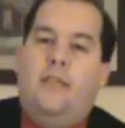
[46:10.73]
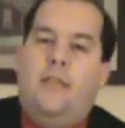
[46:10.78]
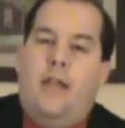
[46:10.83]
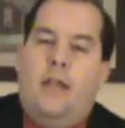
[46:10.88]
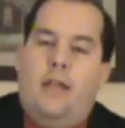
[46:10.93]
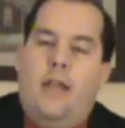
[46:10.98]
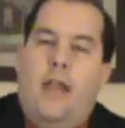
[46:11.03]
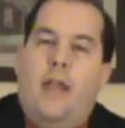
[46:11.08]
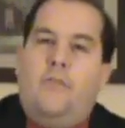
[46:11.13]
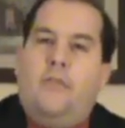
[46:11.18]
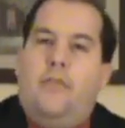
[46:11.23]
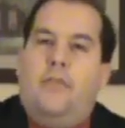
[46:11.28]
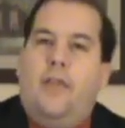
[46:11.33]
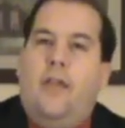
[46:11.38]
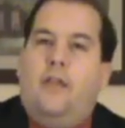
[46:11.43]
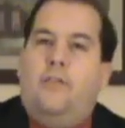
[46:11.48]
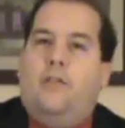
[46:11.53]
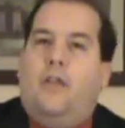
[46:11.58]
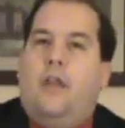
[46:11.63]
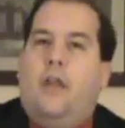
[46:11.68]
that
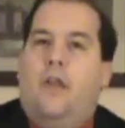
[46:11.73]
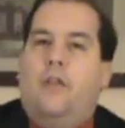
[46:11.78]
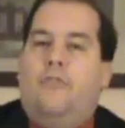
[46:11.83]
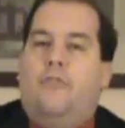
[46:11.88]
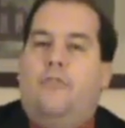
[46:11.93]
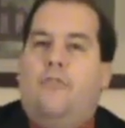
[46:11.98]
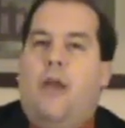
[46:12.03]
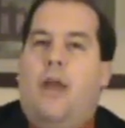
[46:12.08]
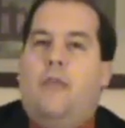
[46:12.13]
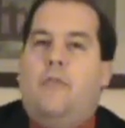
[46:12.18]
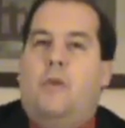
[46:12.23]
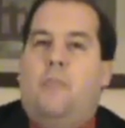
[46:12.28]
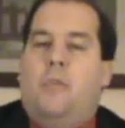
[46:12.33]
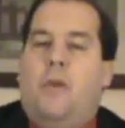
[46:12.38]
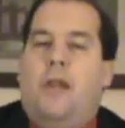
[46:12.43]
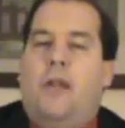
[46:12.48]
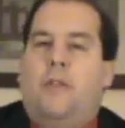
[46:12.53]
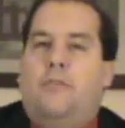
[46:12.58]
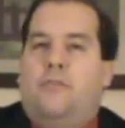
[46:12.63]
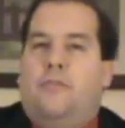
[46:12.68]
everything is a cut and dry
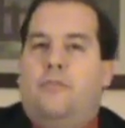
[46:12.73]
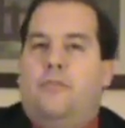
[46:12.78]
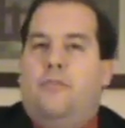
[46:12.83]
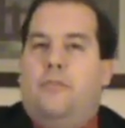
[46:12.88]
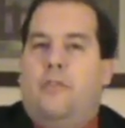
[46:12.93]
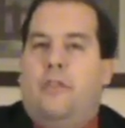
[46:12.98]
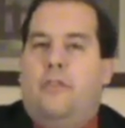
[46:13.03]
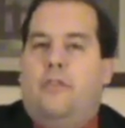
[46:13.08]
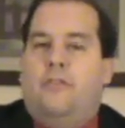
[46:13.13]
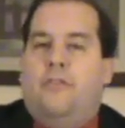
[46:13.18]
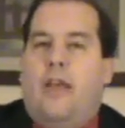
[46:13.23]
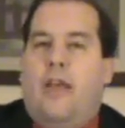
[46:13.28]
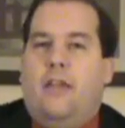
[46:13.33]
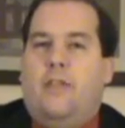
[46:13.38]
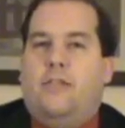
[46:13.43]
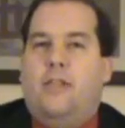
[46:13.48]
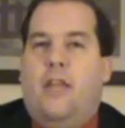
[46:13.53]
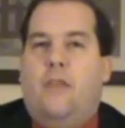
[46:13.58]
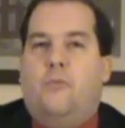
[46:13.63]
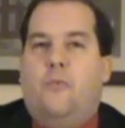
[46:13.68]
repentance the
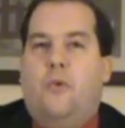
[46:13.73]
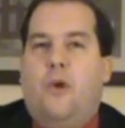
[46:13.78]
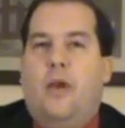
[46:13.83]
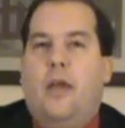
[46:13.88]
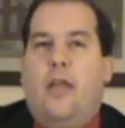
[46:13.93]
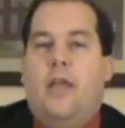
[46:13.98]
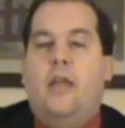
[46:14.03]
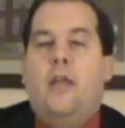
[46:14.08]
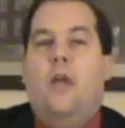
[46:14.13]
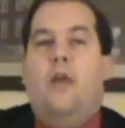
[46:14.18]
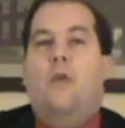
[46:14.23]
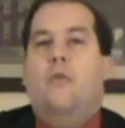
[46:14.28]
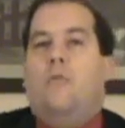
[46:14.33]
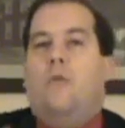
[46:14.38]
exact same way.